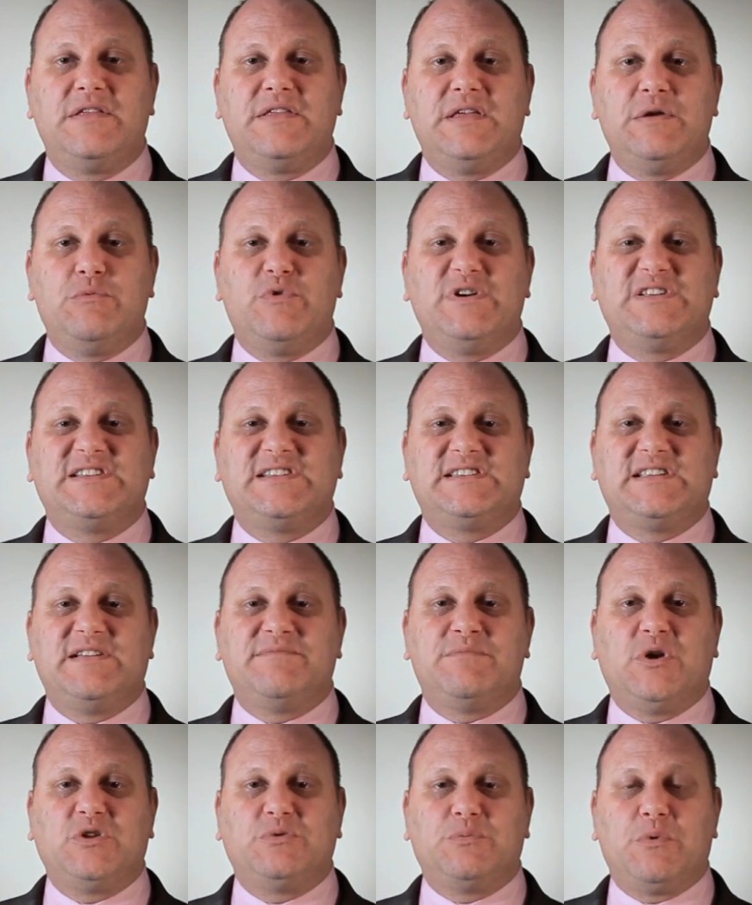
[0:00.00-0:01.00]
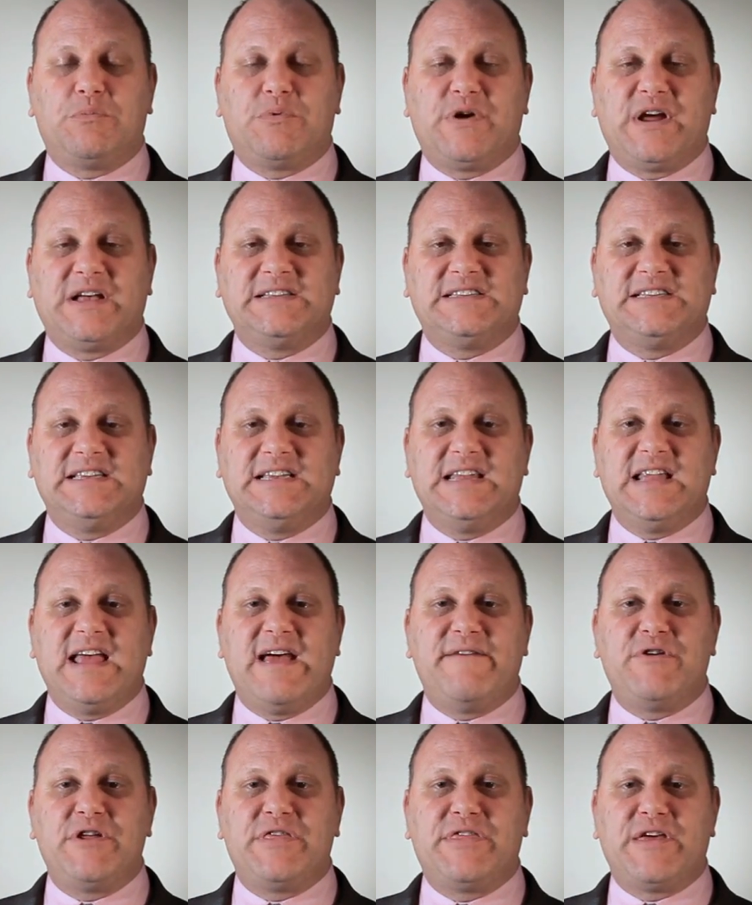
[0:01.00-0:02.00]
the risks of multiple pregnancy in
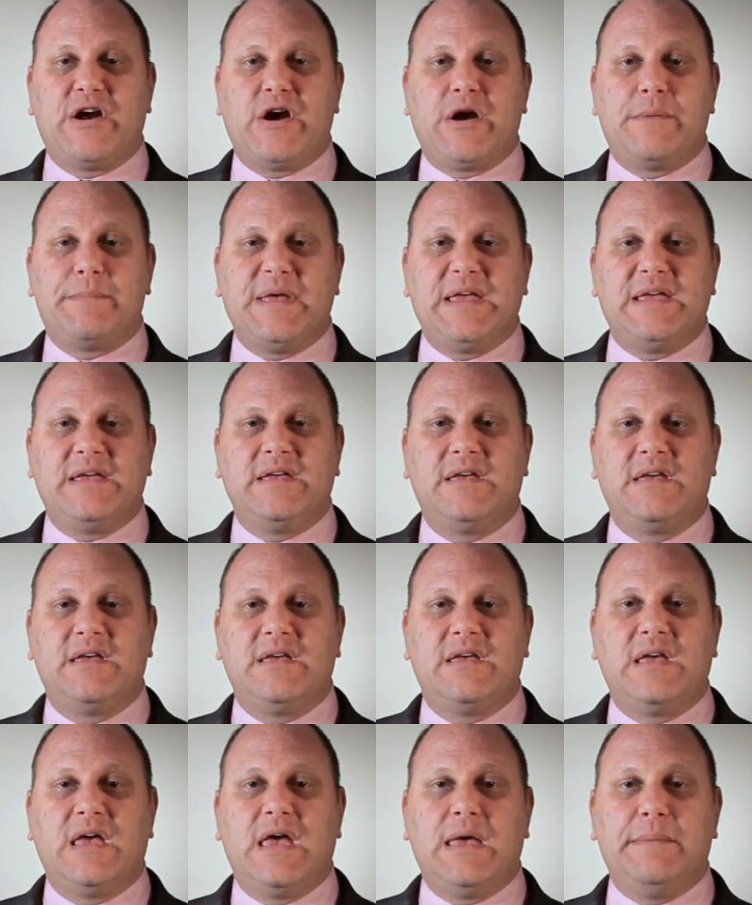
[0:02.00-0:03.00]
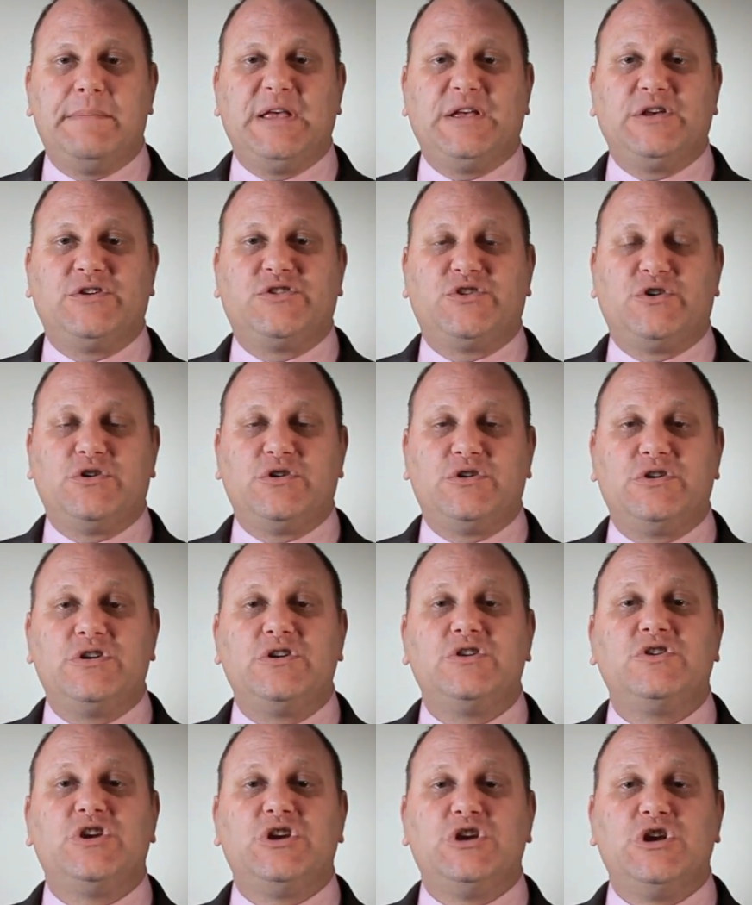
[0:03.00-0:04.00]
every therapy and being
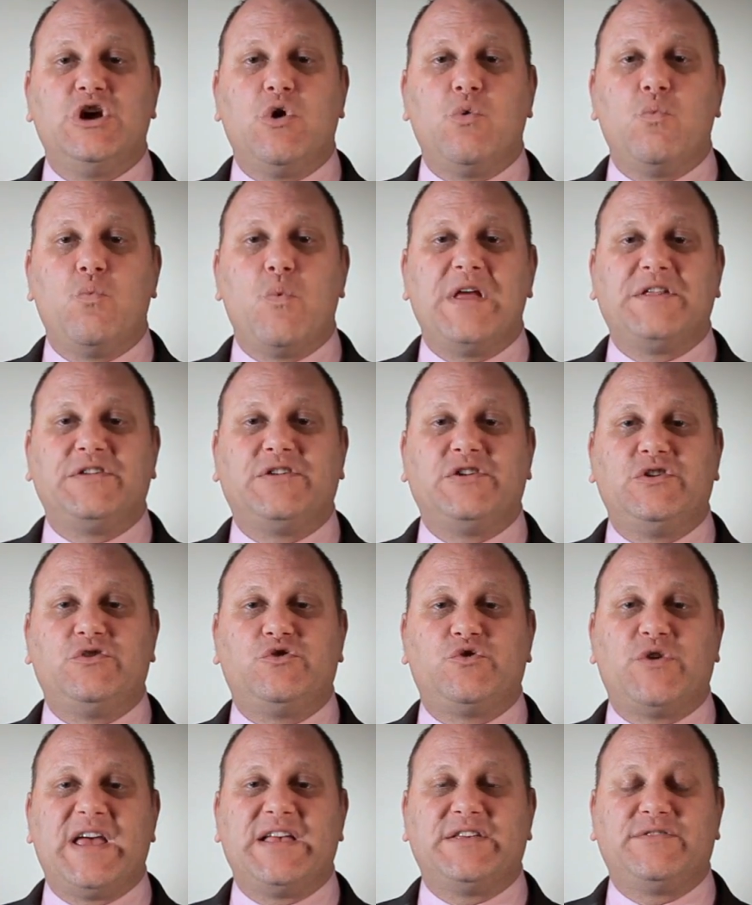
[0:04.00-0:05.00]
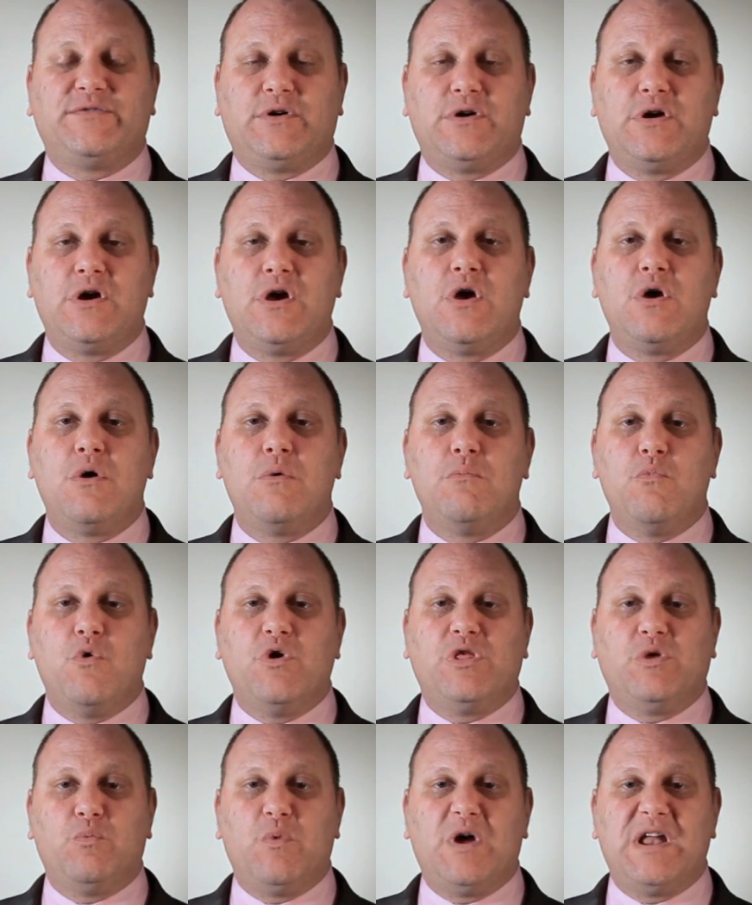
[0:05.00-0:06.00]
certain to know when to transfer
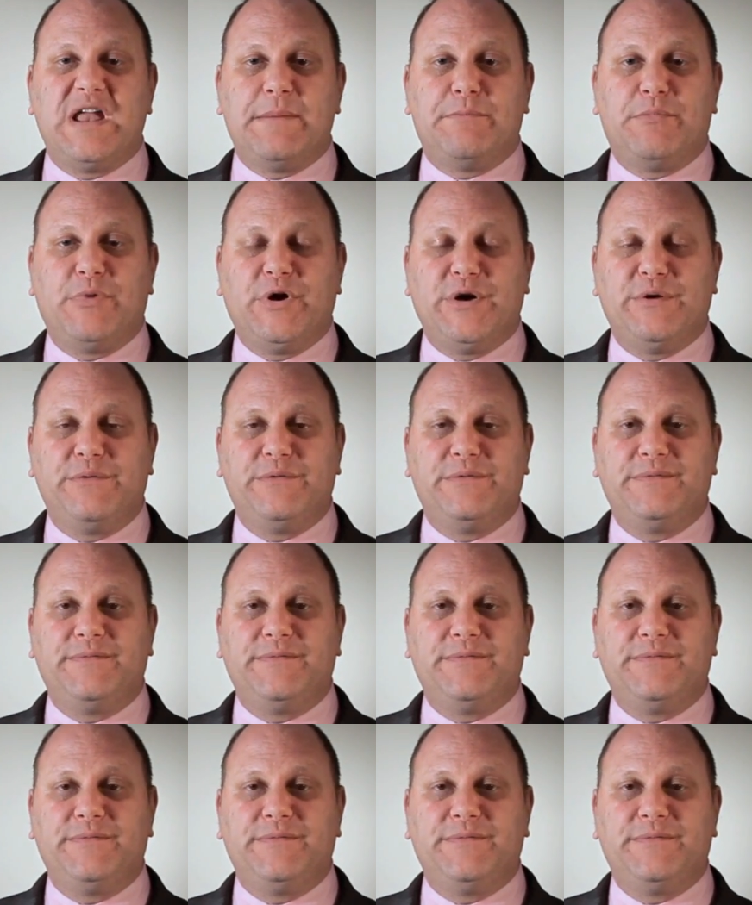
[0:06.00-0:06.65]
more than one embryo.